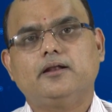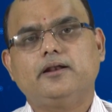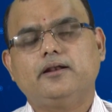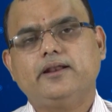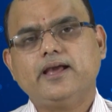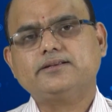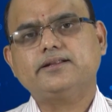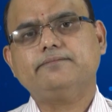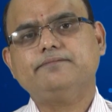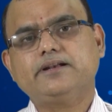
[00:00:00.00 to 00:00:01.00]
next,
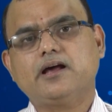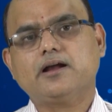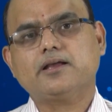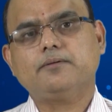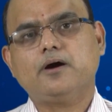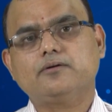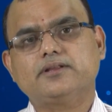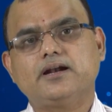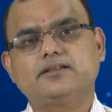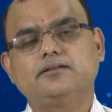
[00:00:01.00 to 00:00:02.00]
if we talk about
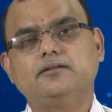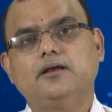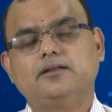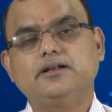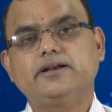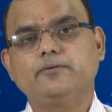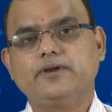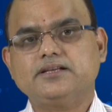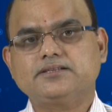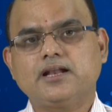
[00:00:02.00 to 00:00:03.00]
that the
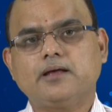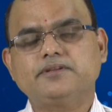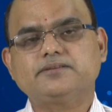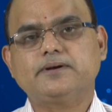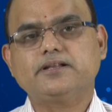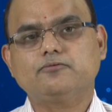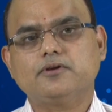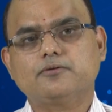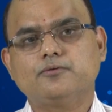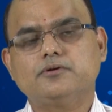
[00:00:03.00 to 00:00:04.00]
duration of this
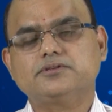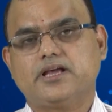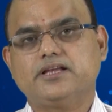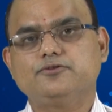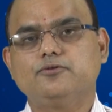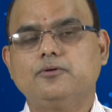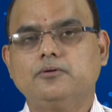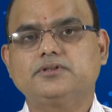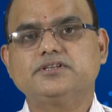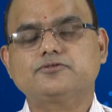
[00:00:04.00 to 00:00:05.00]
particular course, as you
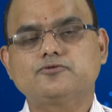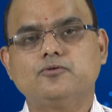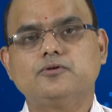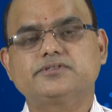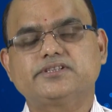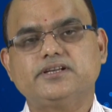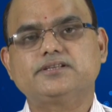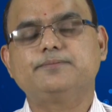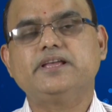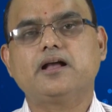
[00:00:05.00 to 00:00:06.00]
know, this course
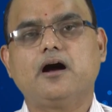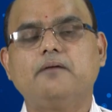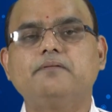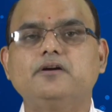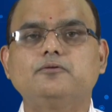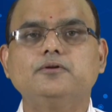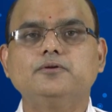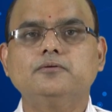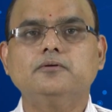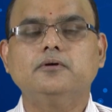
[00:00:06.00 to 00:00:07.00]
is being offered to
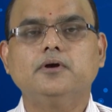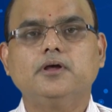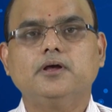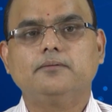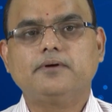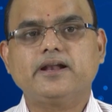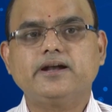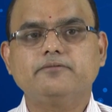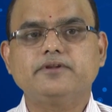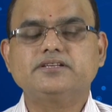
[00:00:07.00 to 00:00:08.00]
you for a
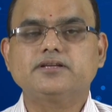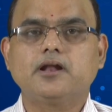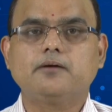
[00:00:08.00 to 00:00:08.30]
duration